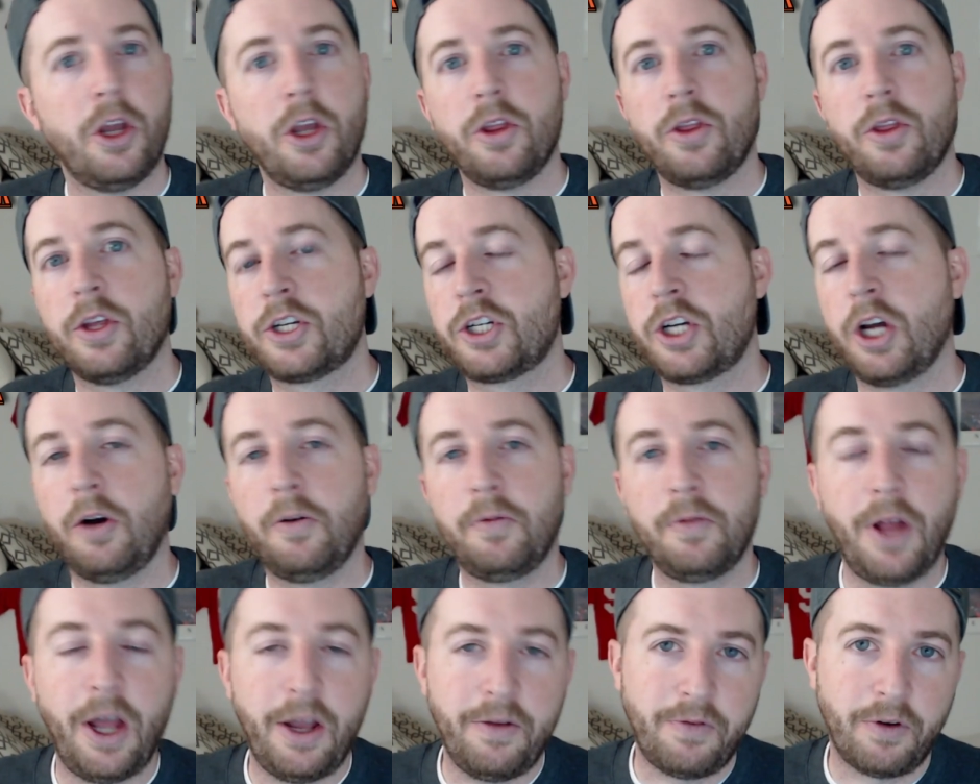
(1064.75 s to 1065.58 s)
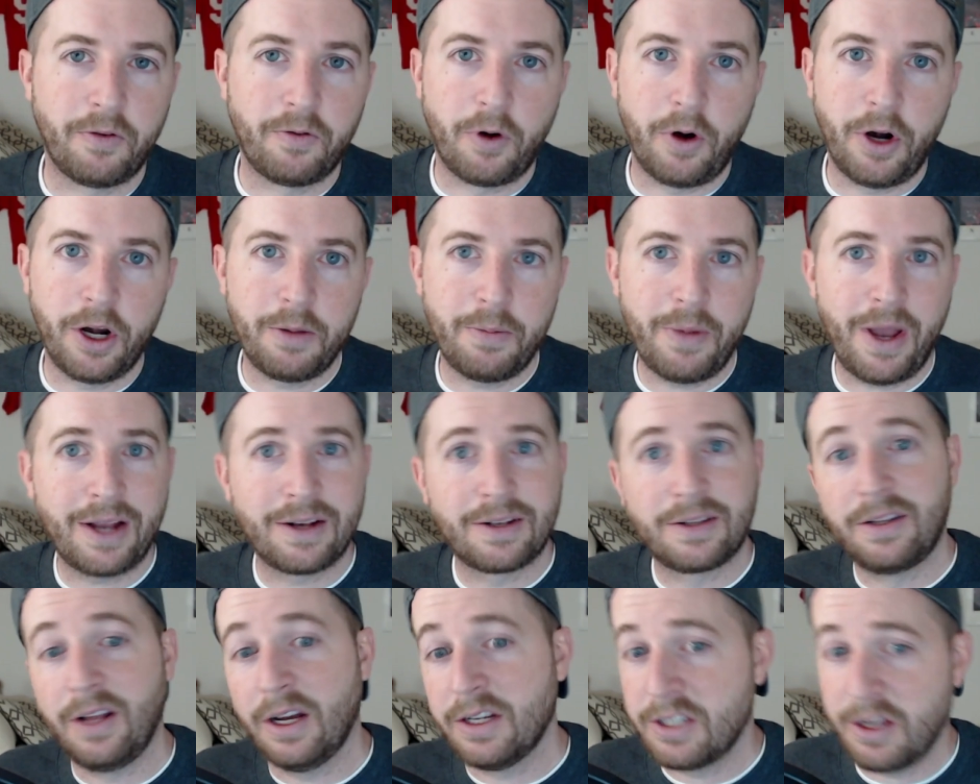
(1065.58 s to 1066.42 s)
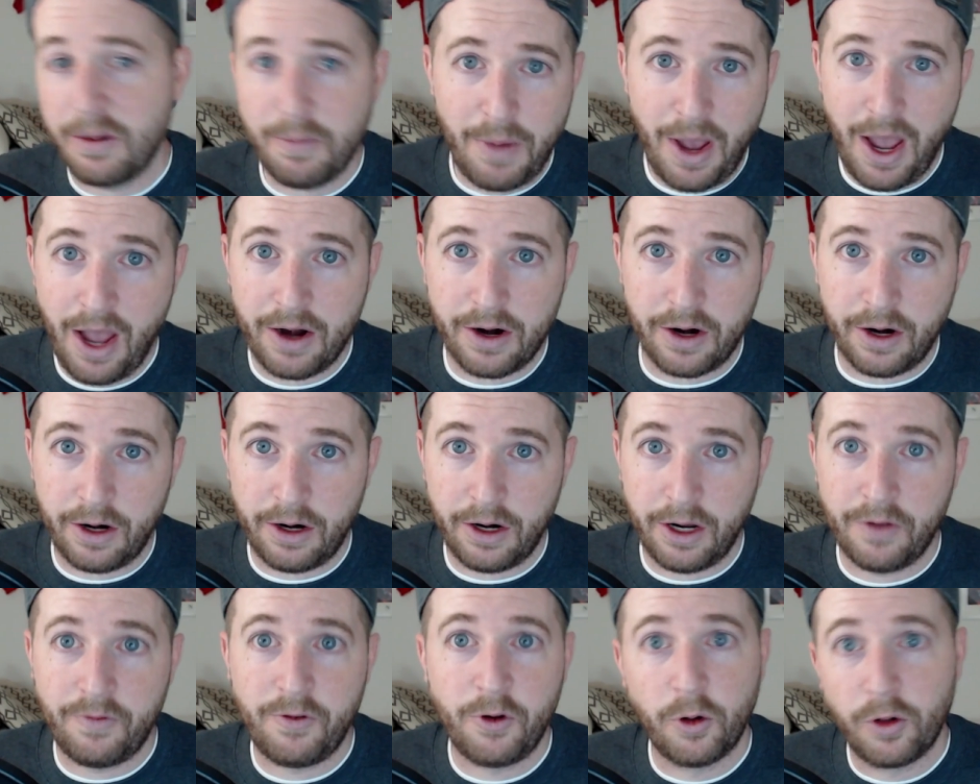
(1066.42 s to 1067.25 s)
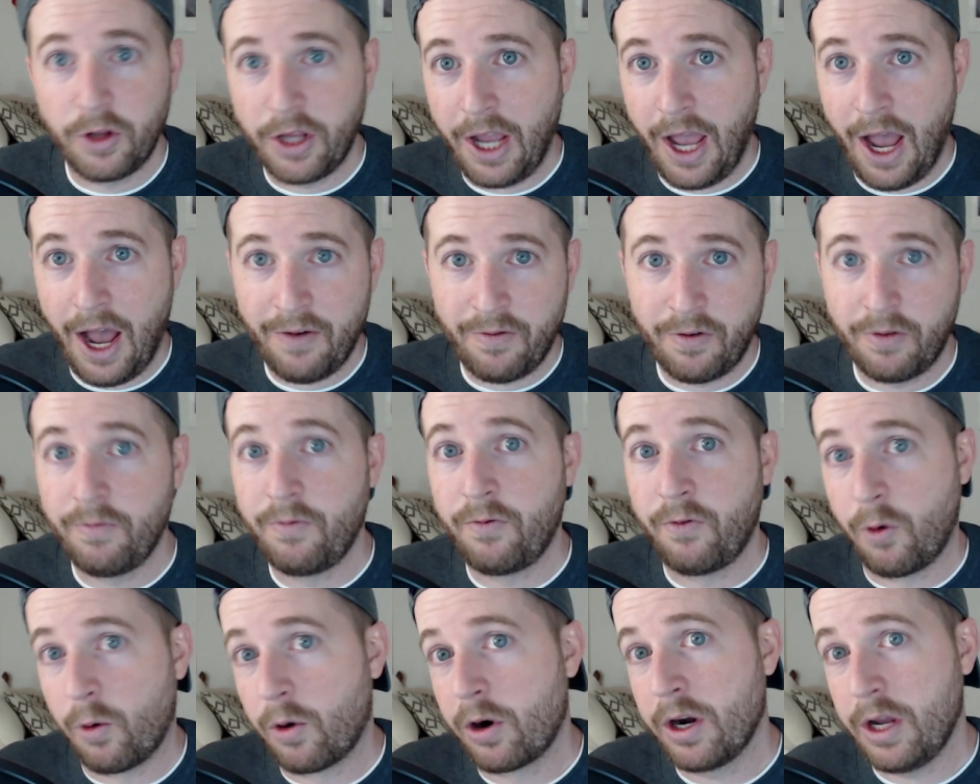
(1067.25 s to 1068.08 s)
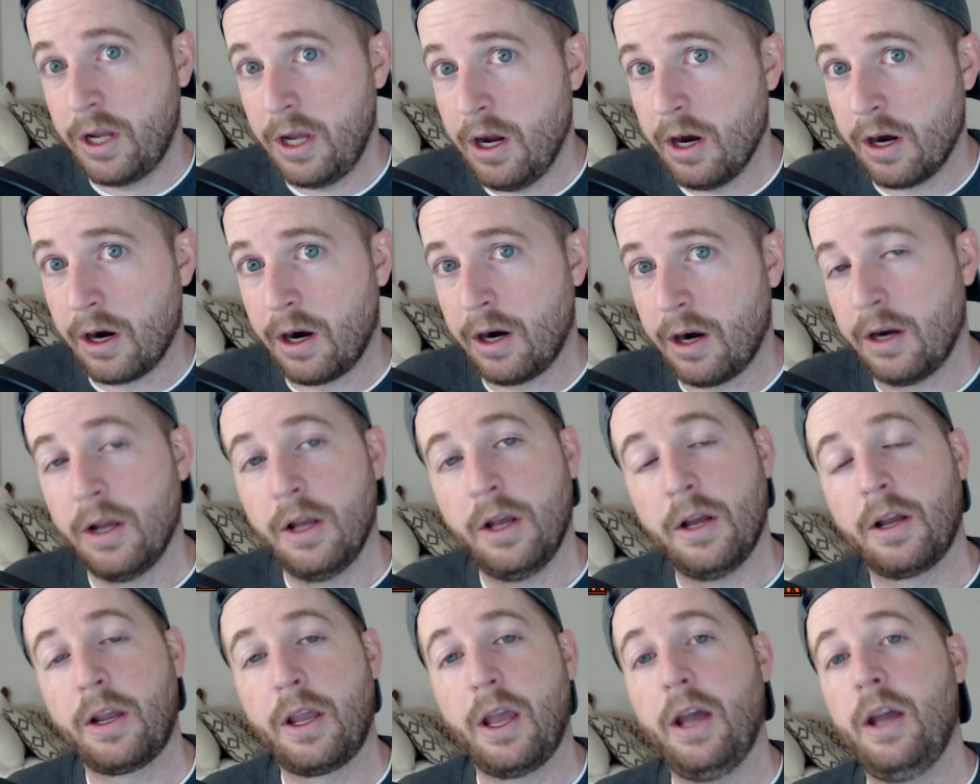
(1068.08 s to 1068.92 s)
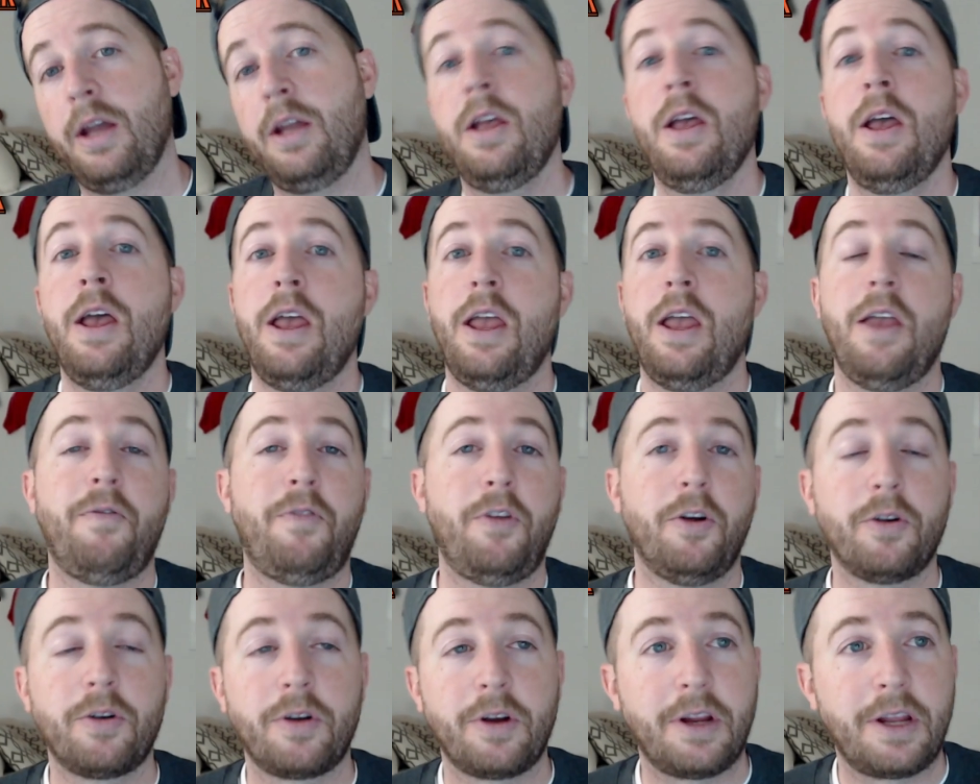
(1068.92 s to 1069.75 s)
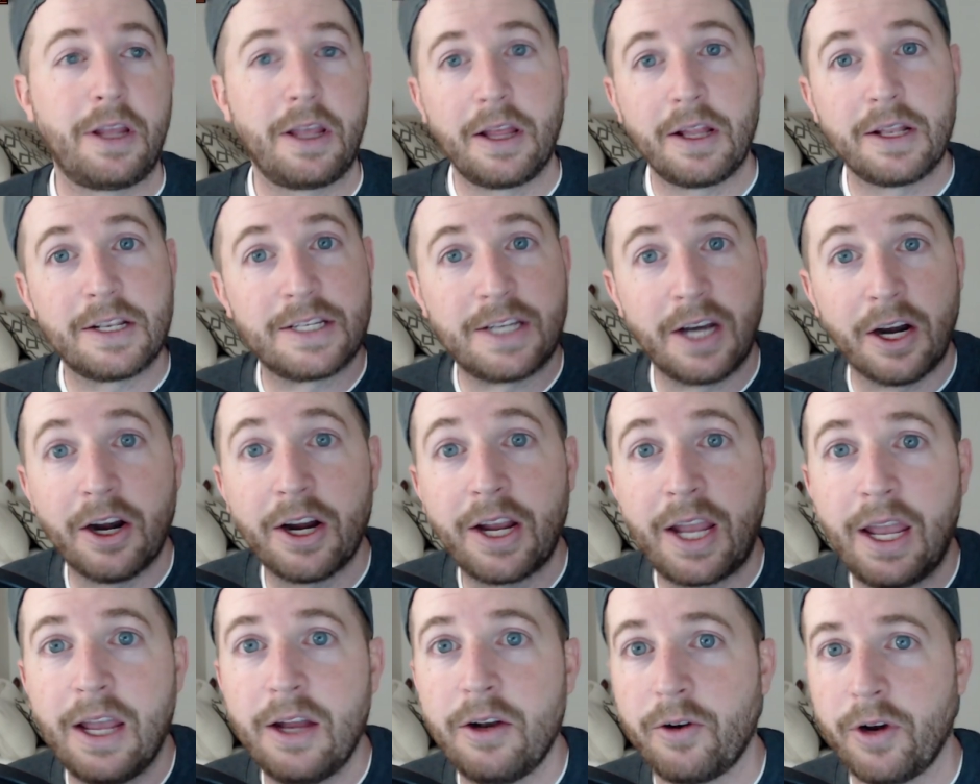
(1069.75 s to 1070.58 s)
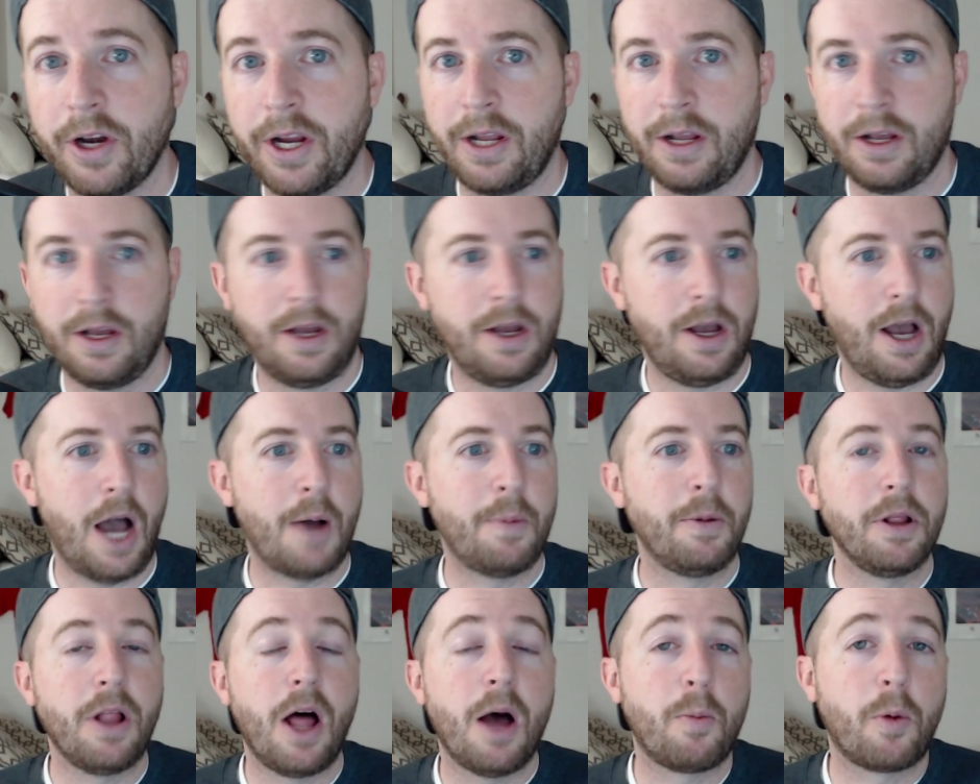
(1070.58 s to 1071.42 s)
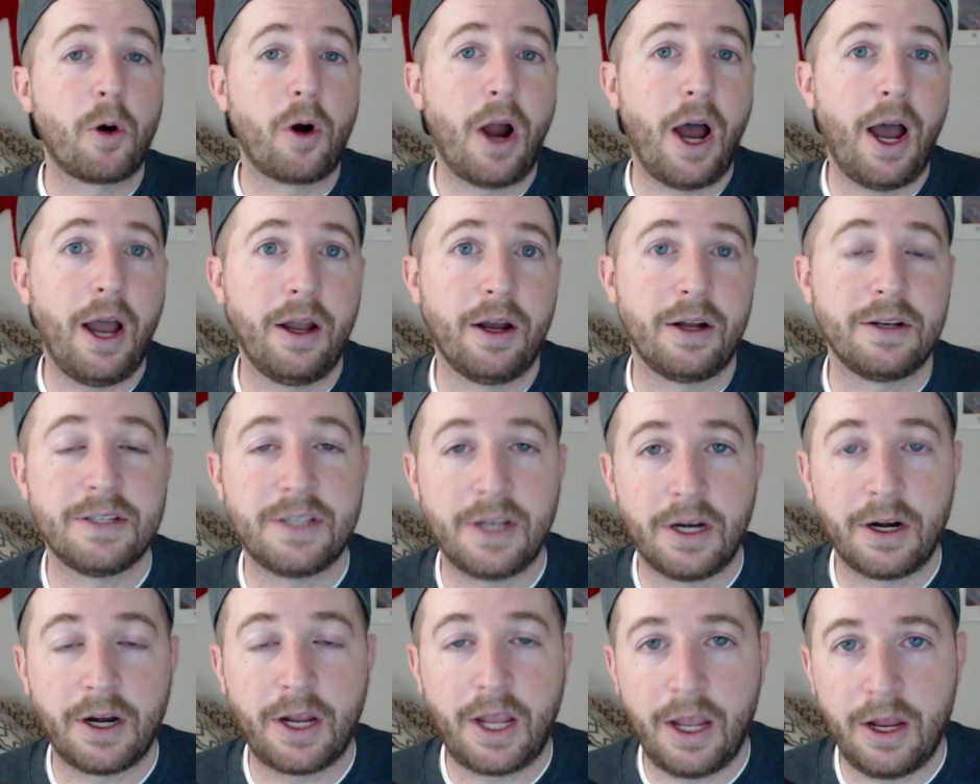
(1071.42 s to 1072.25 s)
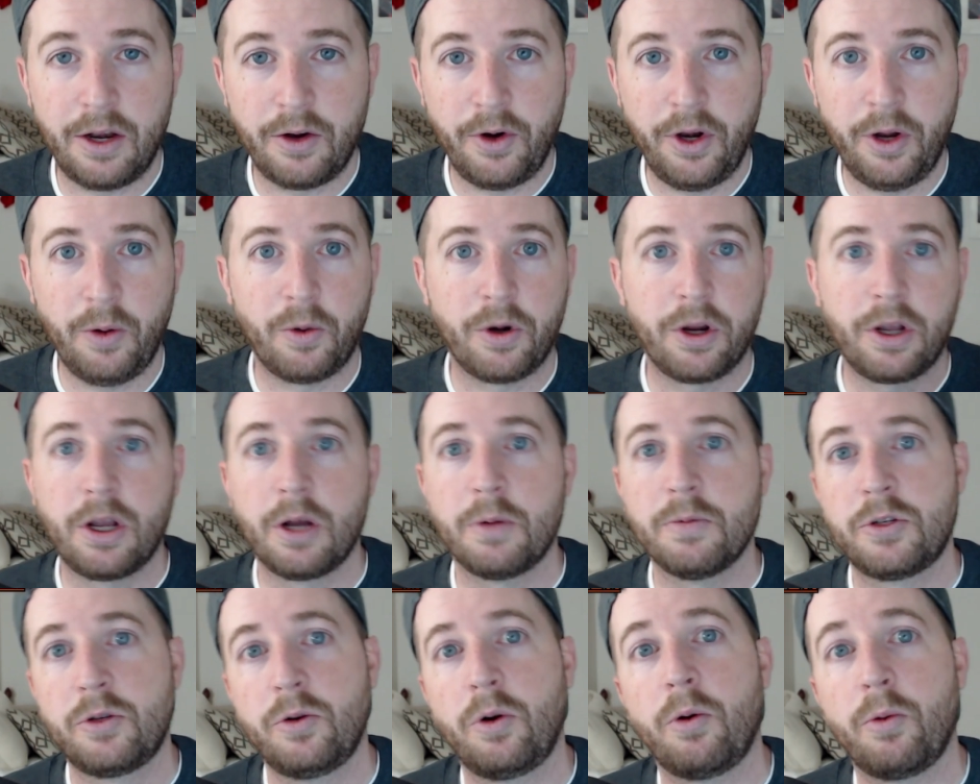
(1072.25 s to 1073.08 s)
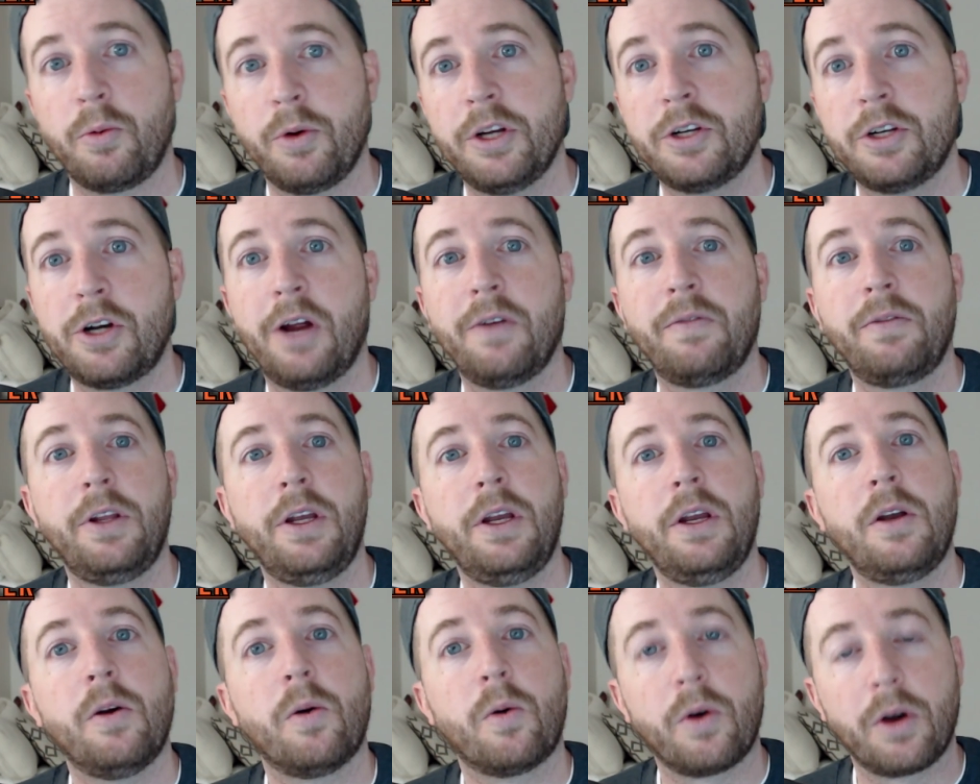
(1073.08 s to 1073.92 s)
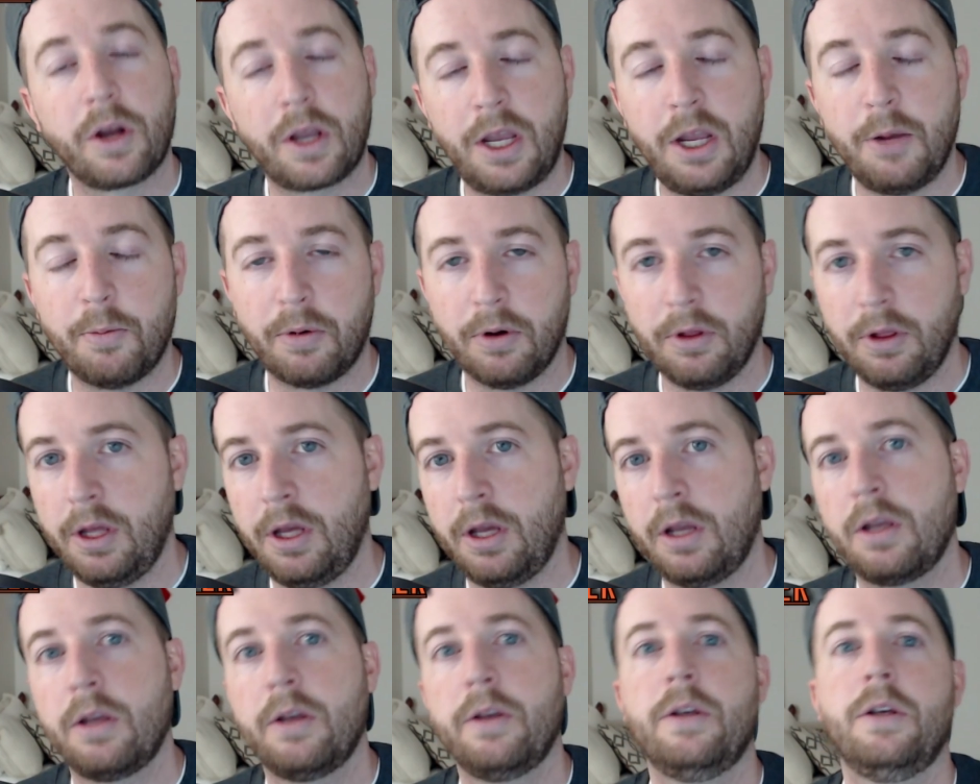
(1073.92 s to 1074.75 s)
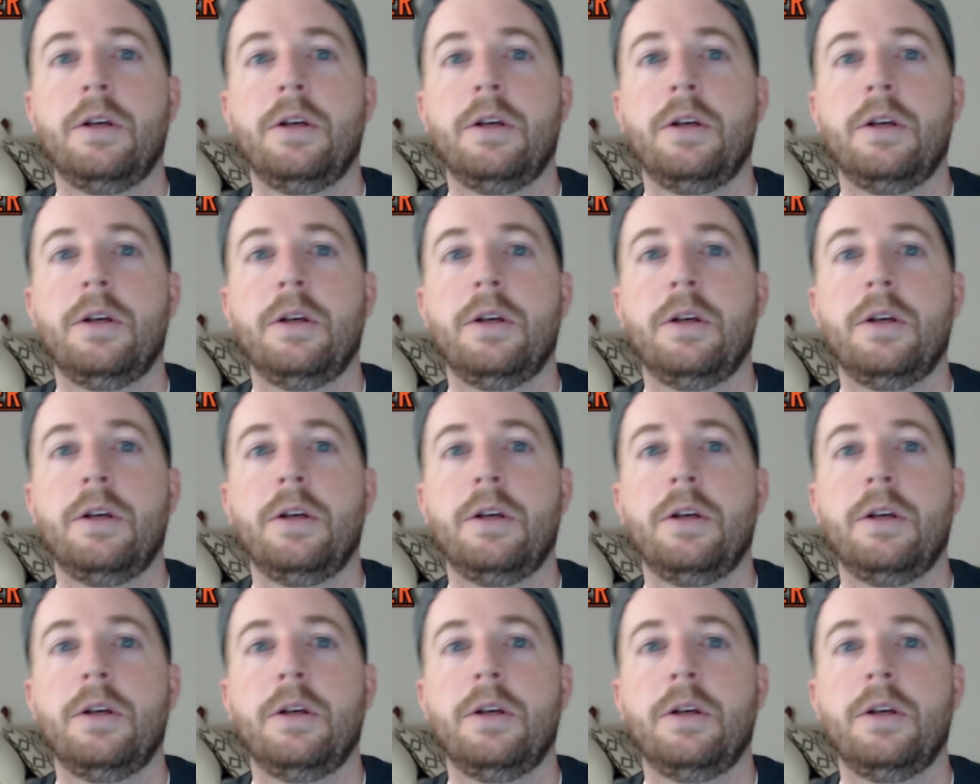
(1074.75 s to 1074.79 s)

The shelf life of a running back doesn't matter if you only have them for a year. Okay. If you're Derrick Henry, I'm a lot more high on Derrick Henry when it comes to a redraft league or a keeper league.